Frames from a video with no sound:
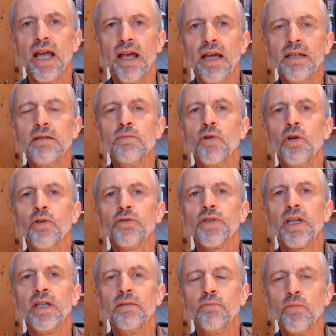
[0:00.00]
animals
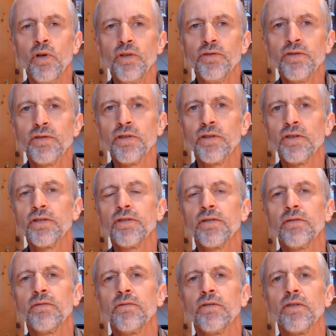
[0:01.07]
and monsters
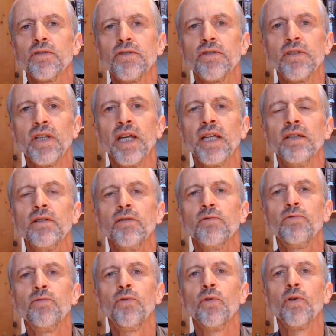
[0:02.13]
stand
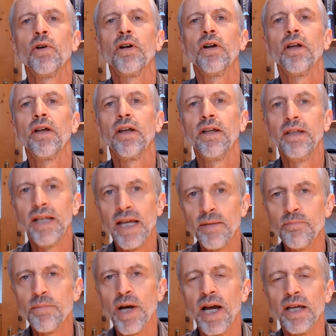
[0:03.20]
for an
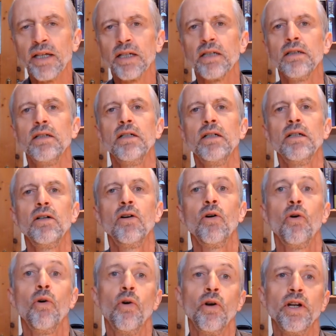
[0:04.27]
empire
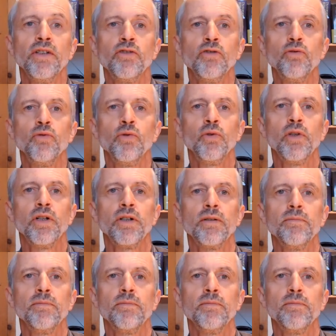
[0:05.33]
or its ruler.